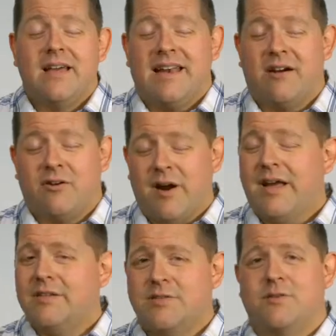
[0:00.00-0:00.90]
Now,
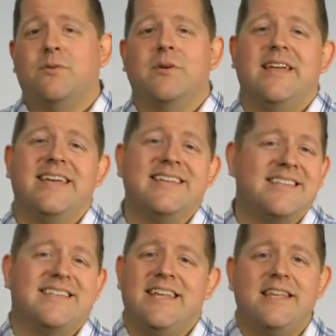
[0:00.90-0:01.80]
Craig's story
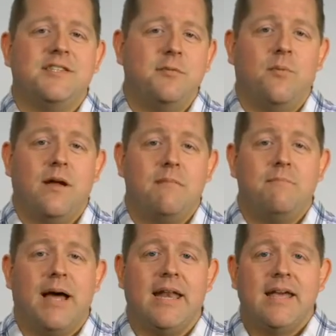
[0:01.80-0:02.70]
isn't an easy one,
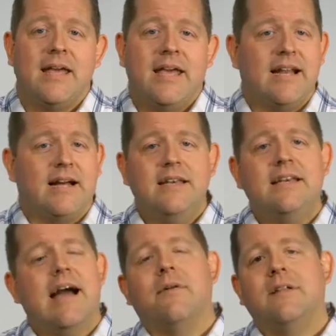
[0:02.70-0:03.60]
but it
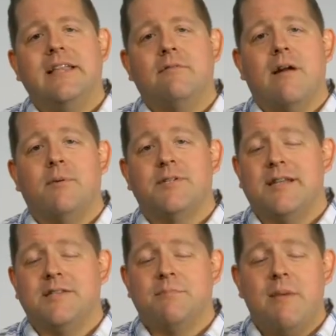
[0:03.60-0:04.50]
undoubtedly
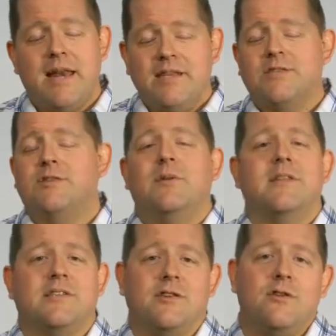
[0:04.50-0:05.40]
represents many
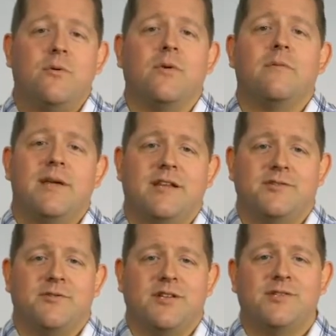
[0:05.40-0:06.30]
students in your
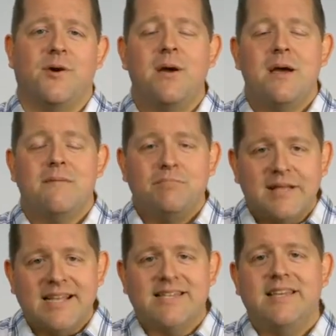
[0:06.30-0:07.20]
ministry. So
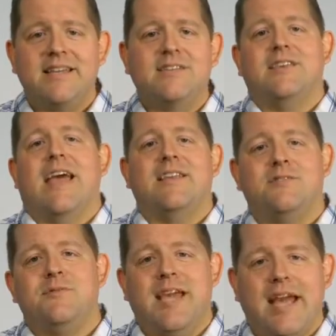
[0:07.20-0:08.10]
blessings as
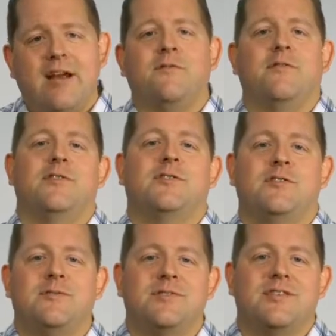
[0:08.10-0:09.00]
you care for the
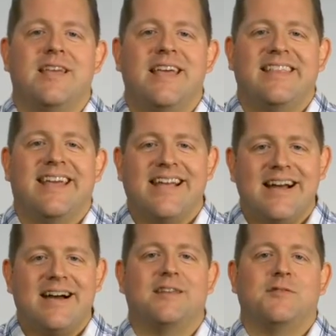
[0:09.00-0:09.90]
students that
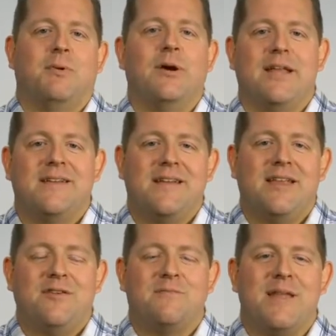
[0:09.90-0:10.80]
God has put in
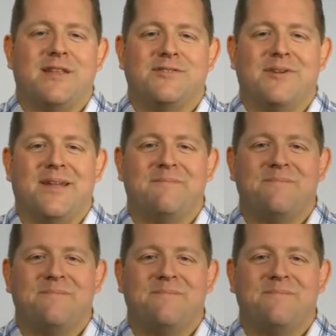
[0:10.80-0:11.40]
your ministry.